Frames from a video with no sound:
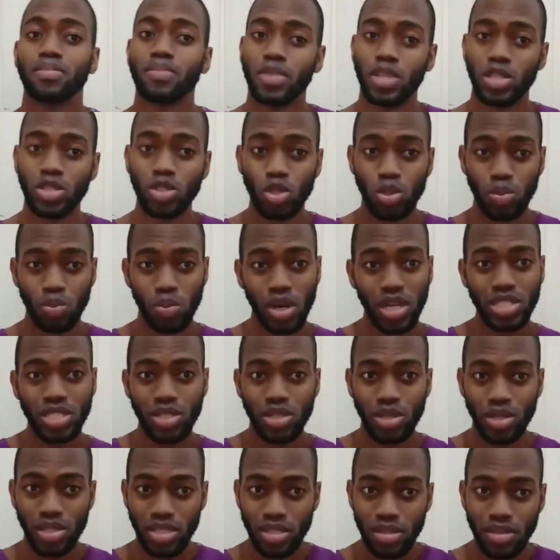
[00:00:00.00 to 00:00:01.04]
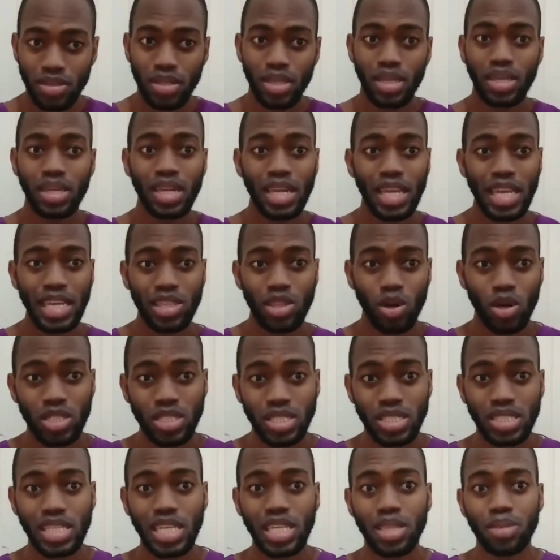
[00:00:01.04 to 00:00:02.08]
toothbrush could clean those
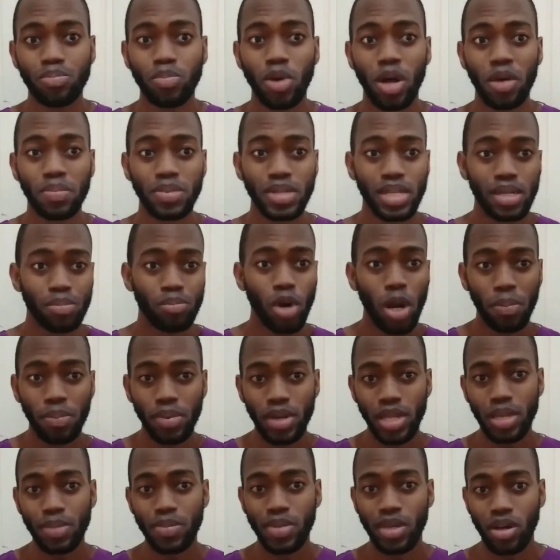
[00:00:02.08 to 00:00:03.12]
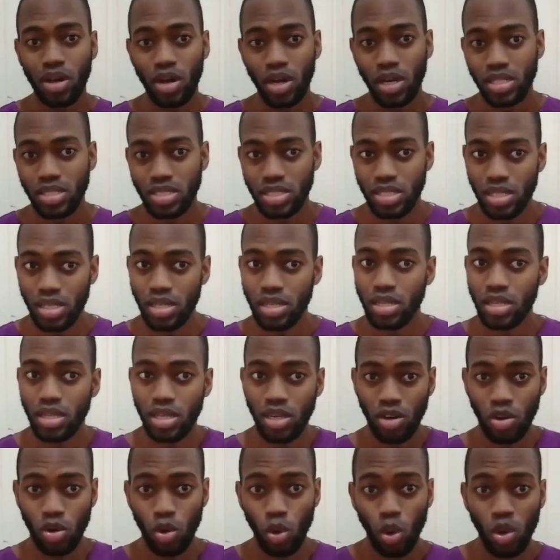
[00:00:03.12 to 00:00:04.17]
teeth properly because the
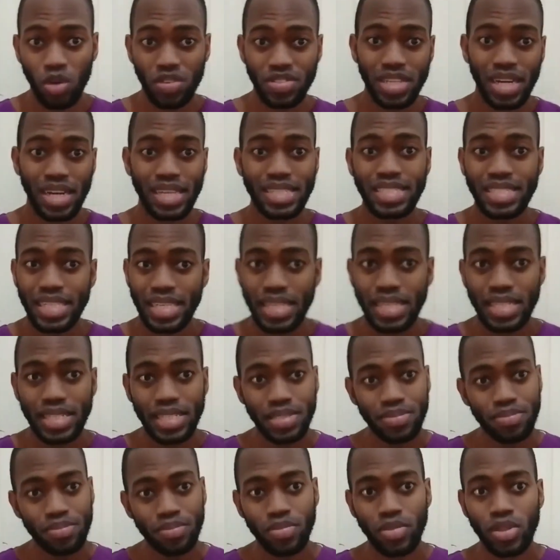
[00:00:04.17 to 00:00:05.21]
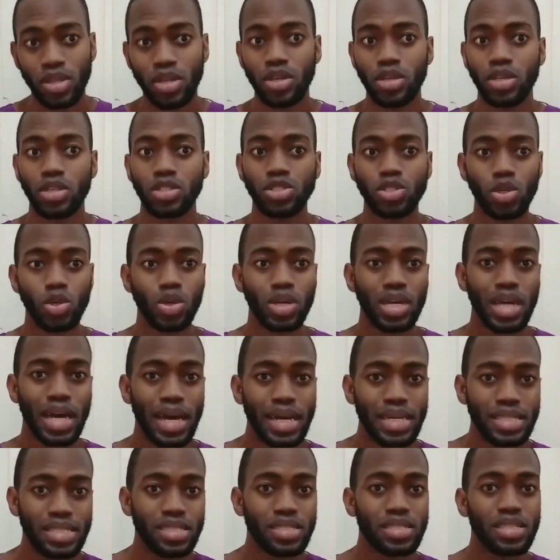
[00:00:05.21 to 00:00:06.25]
grooves are sealed, so you
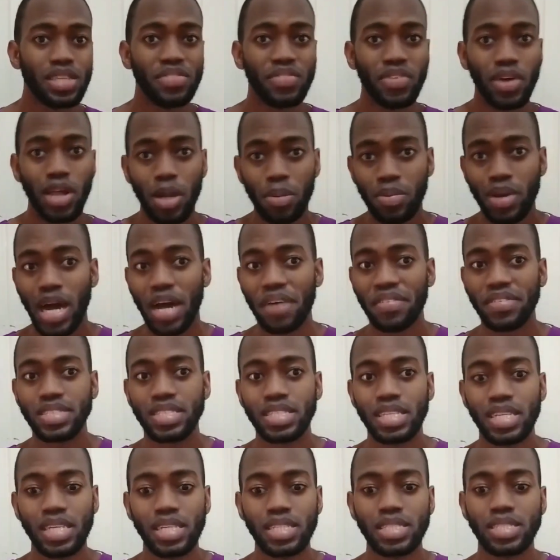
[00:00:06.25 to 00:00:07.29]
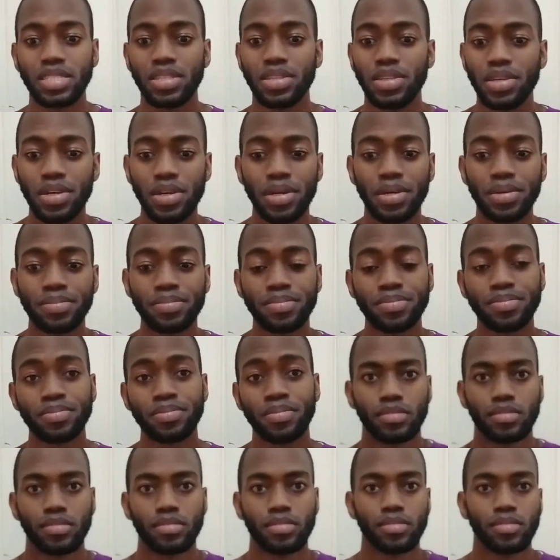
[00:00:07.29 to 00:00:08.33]
can't develop cavities there.
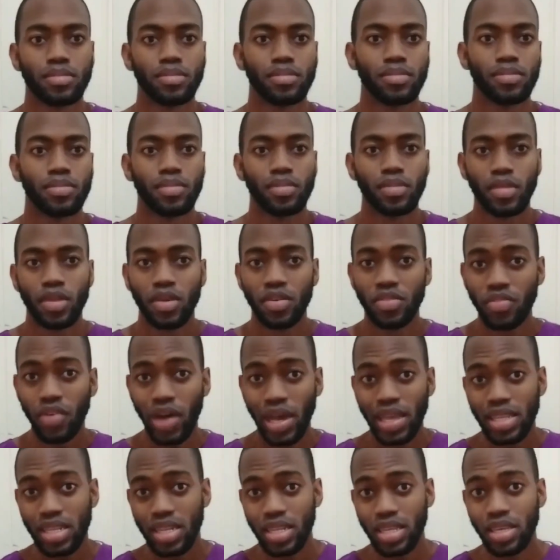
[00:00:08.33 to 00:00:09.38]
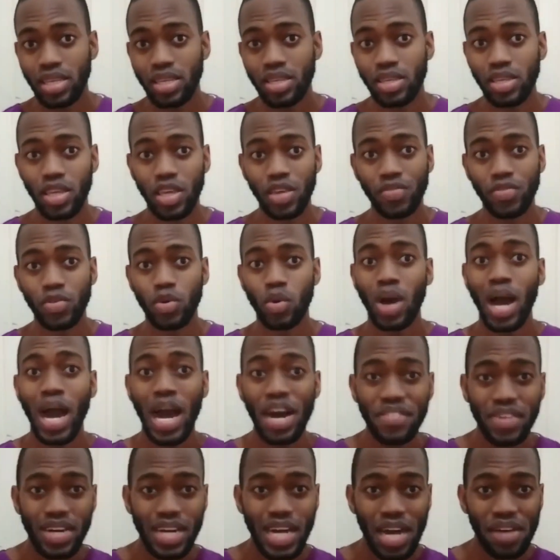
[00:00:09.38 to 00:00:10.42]
Finally, if you have
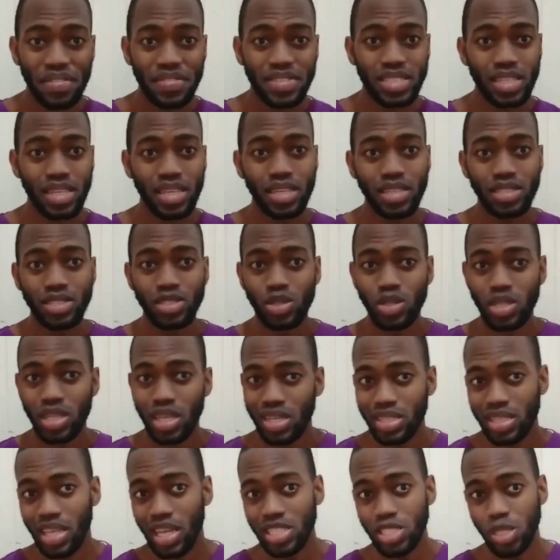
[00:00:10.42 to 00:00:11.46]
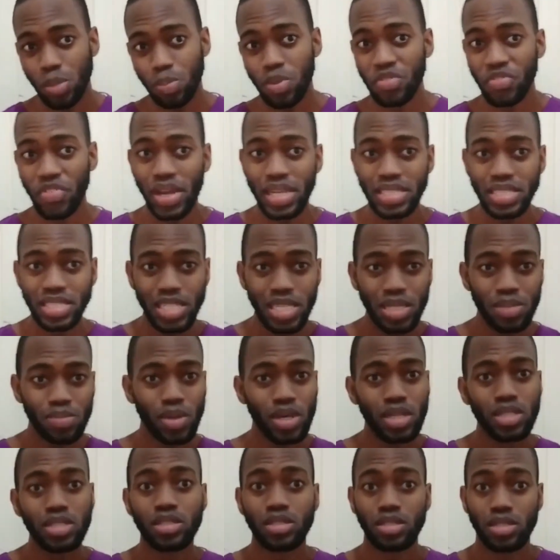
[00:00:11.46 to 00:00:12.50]
a cavity, so you didn't get to prevent it, but
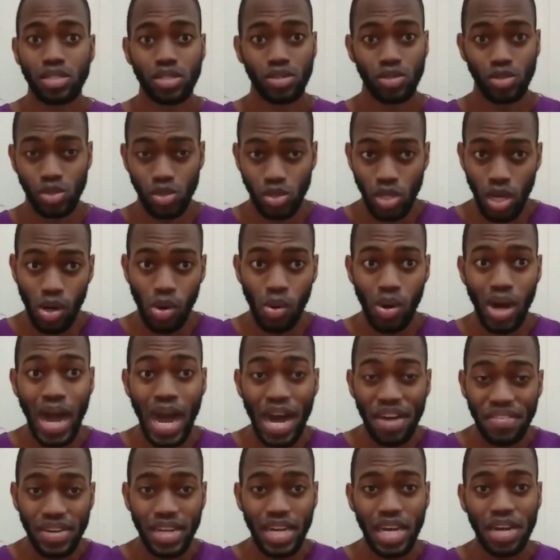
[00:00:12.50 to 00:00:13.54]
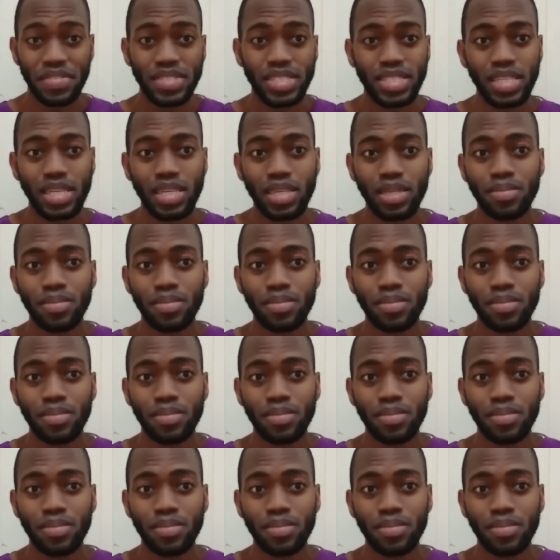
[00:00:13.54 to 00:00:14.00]
you now have a cavity,